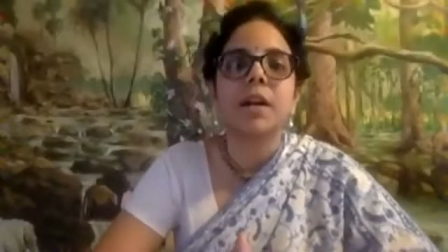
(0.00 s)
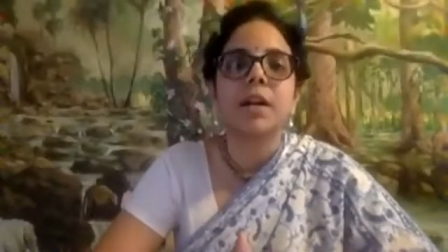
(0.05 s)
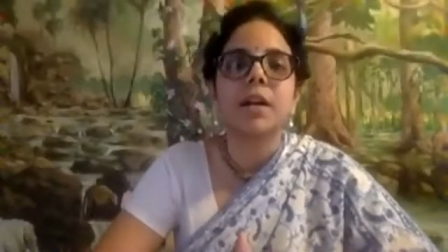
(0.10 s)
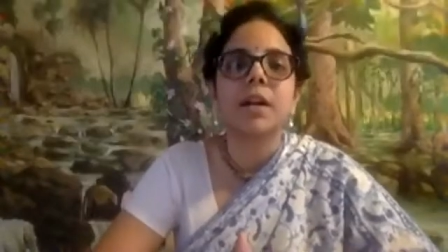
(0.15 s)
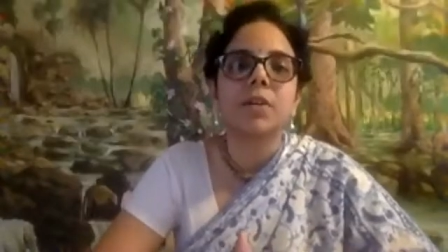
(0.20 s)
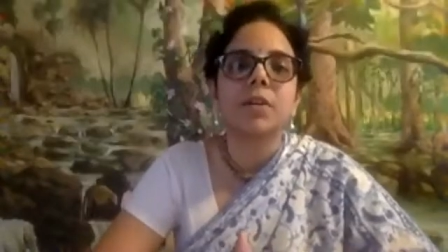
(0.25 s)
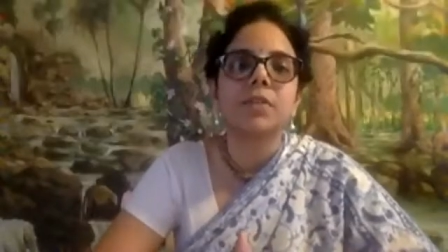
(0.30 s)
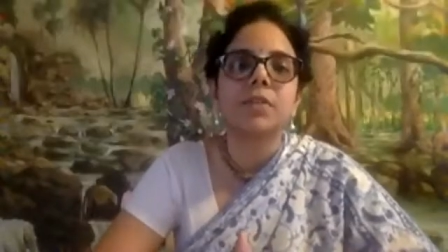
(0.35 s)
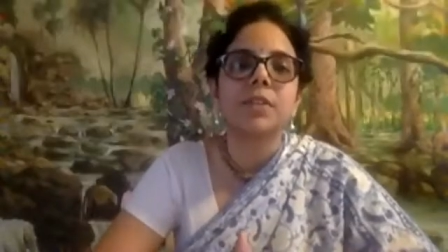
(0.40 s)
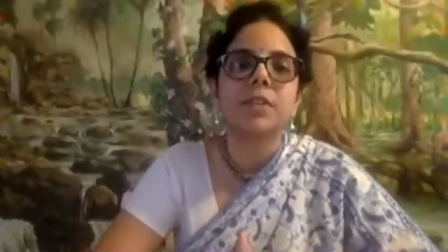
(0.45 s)

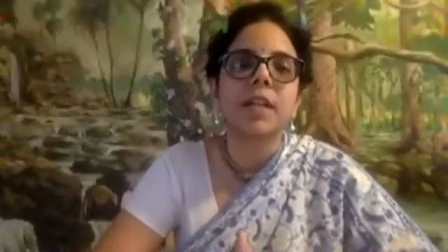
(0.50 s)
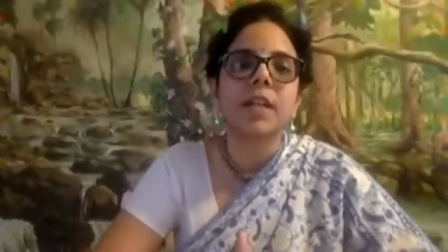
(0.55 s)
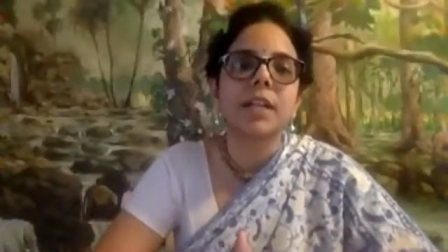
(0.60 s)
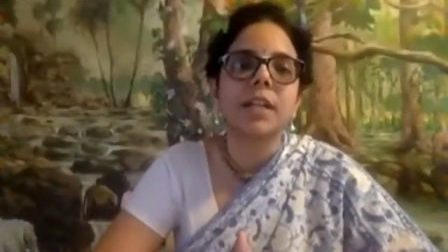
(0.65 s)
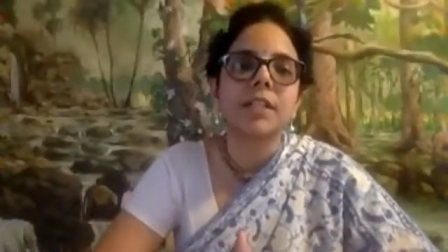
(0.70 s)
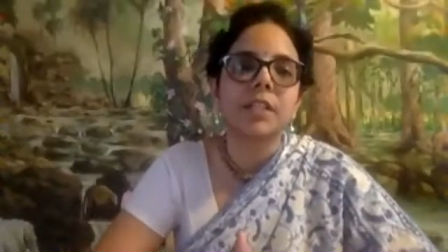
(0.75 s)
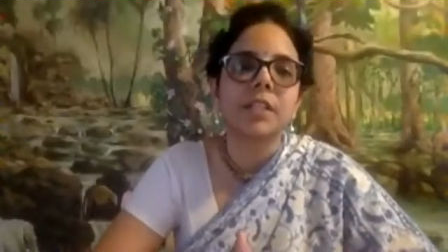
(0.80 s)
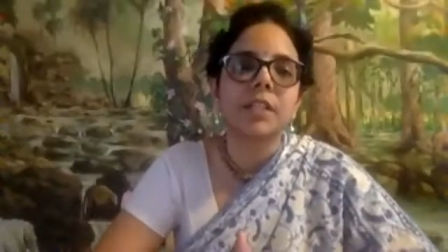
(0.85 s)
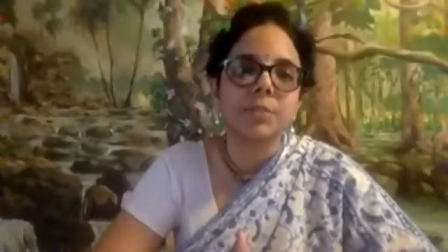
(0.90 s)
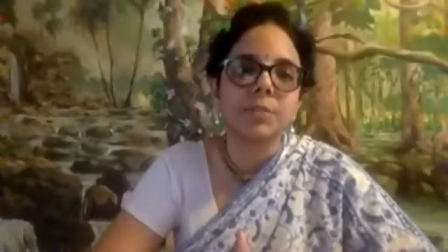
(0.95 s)
of the larger
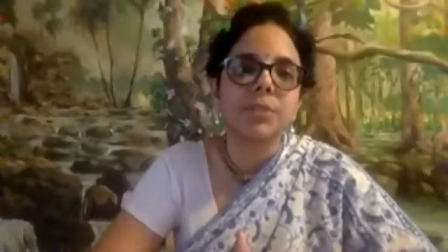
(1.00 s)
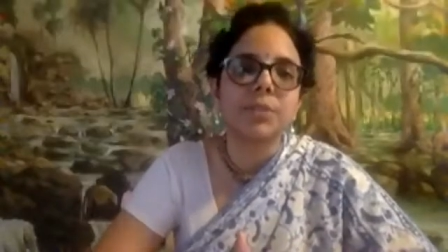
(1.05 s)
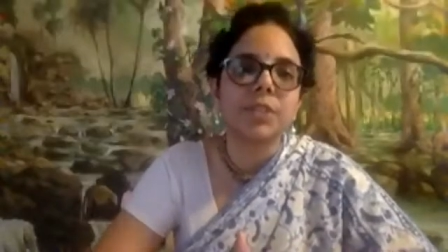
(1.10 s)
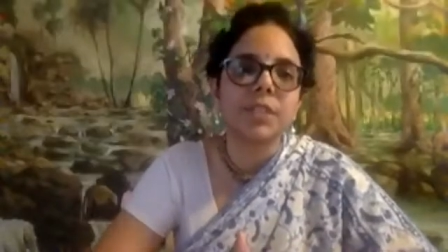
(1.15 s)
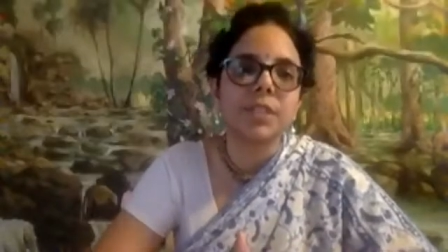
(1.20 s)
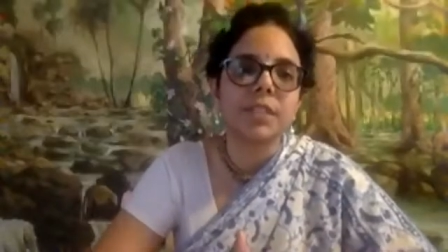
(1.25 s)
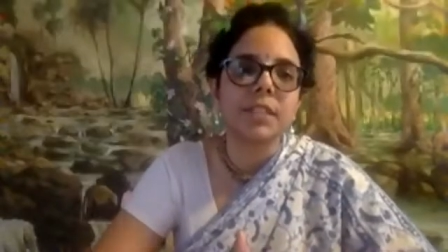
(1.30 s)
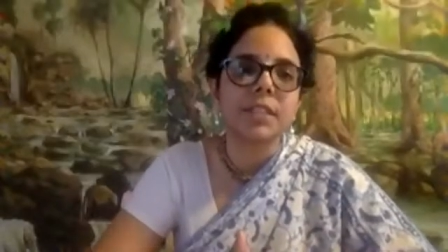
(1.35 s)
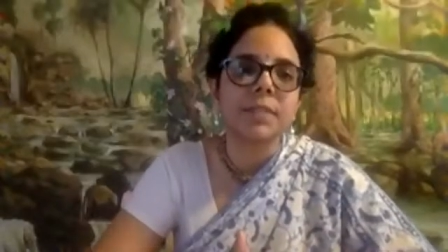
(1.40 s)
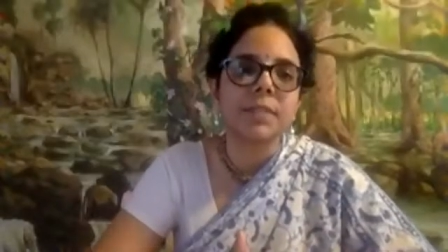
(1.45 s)

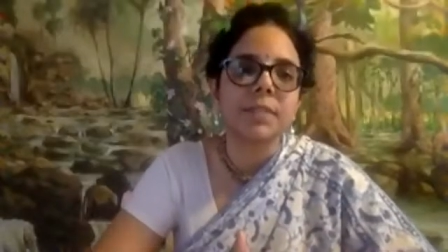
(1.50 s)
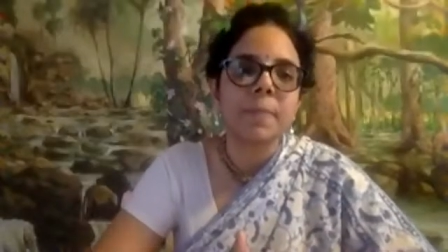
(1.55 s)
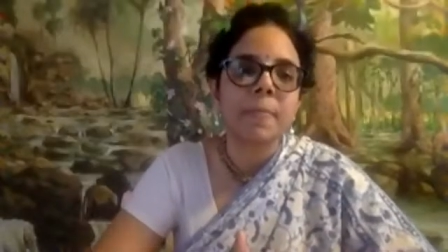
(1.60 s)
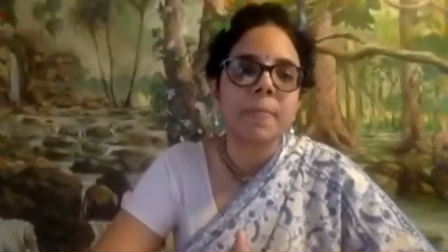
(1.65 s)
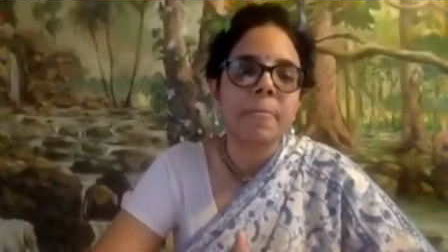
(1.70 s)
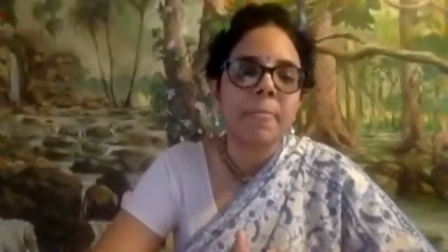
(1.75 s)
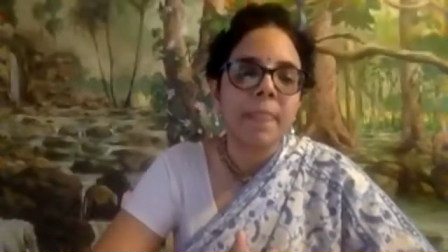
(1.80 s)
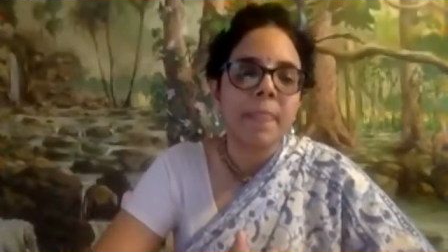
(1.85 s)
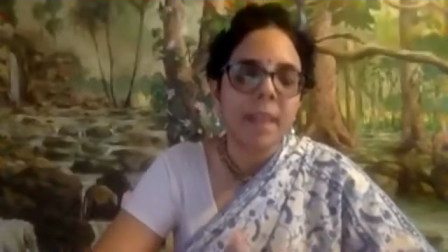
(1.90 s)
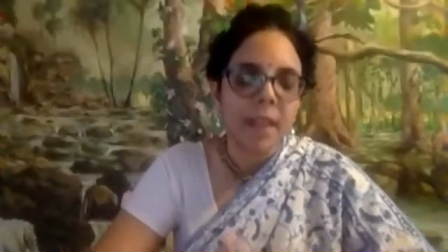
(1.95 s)
community.
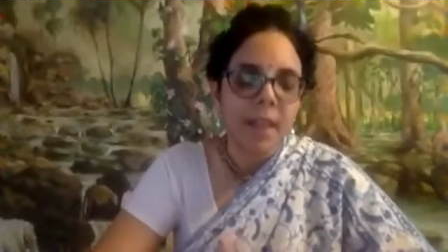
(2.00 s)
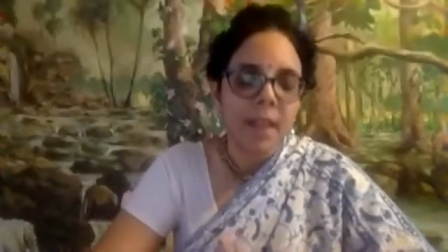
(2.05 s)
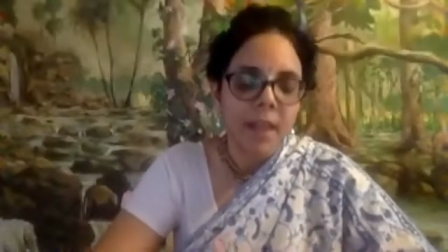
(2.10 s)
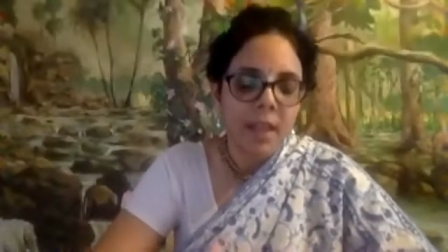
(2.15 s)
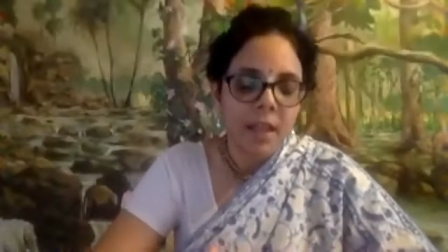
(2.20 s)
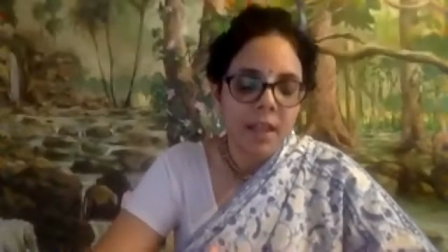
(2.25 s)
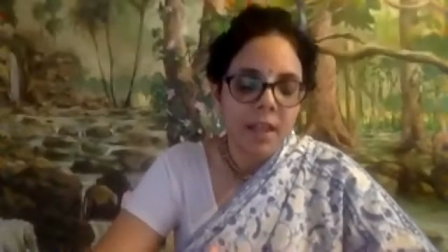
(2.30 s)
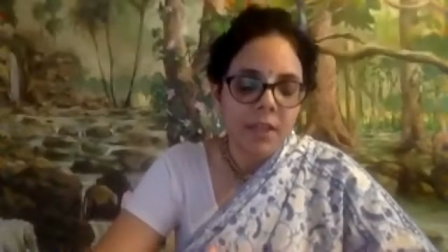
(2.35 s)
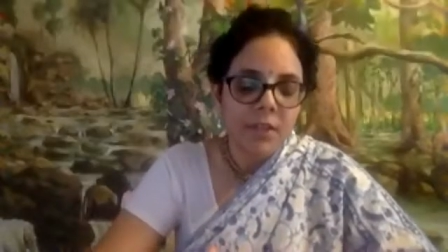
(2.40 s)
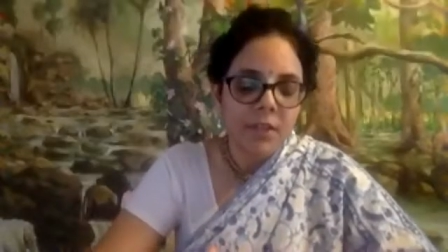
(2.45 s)

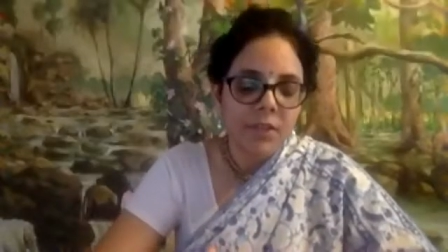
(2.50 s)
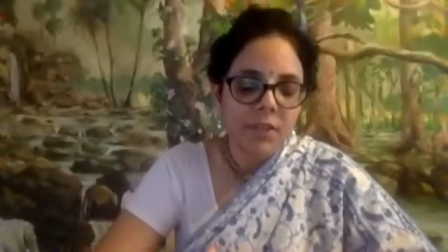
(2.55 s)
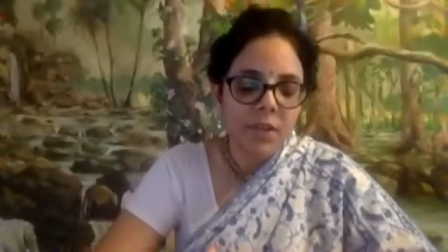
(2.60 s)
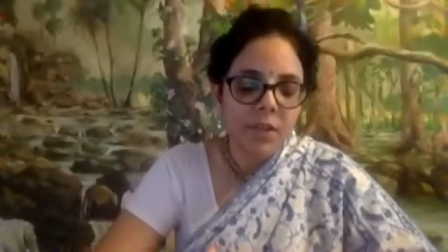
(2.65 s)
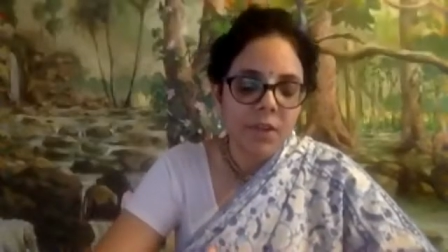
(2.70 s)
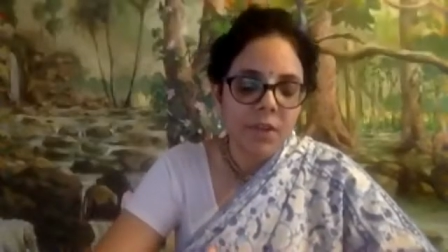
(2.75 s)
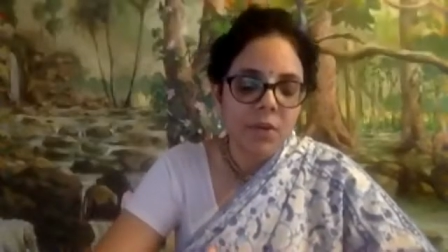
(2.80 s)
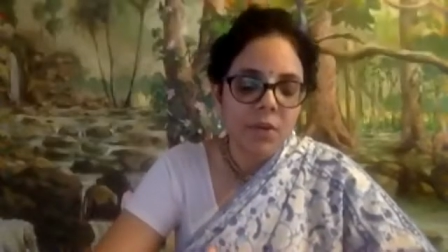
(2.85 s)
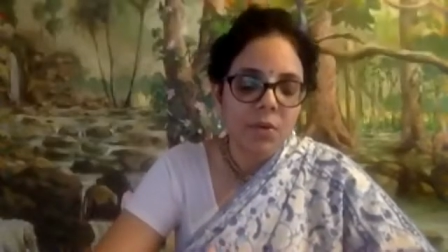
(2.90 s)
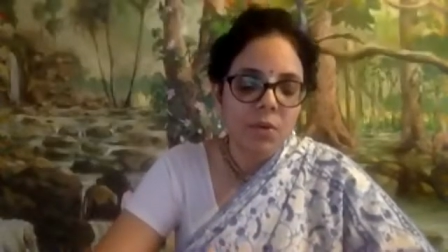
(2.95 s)

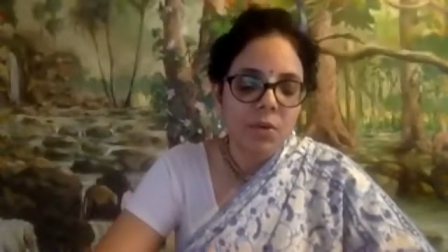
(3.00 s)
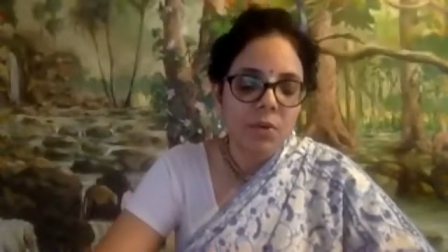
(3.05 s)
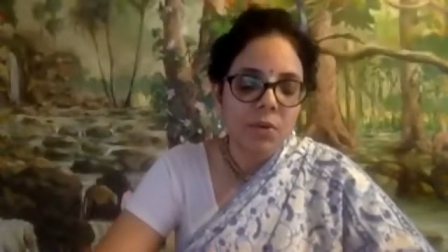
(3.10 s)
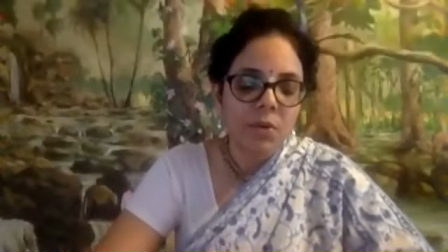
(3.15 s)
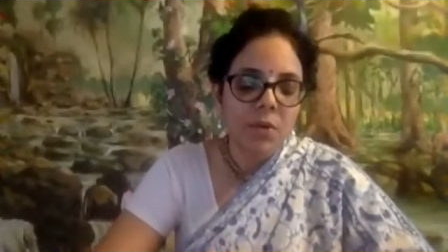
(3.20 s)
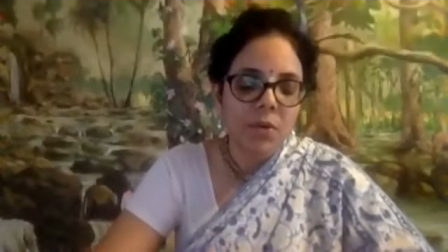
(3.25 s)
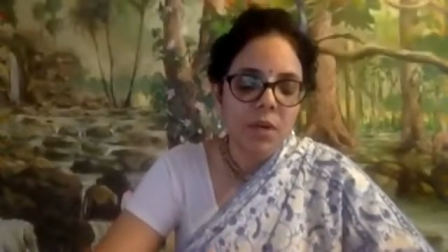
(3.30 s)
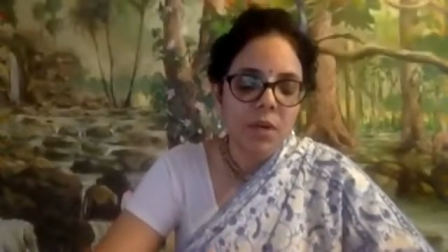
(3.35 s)
So